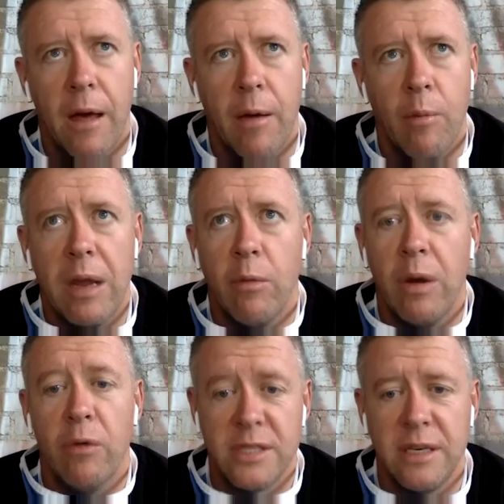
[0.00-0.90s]
We
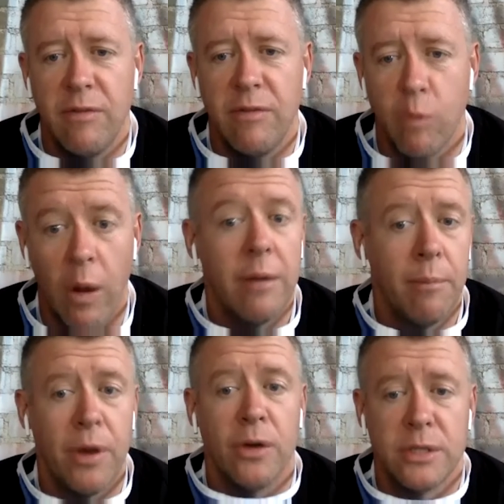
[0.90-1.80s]
received 1
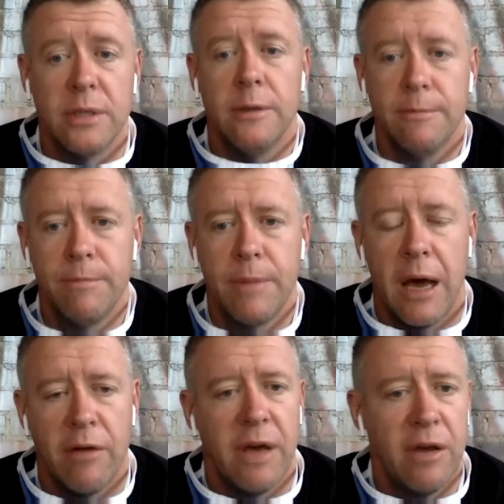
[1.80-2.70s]
person out
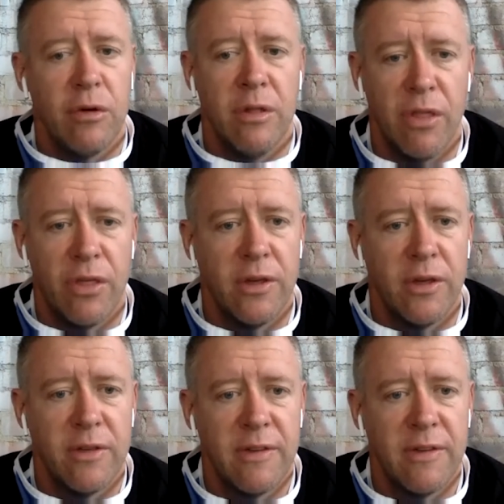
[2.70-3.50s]
of 130.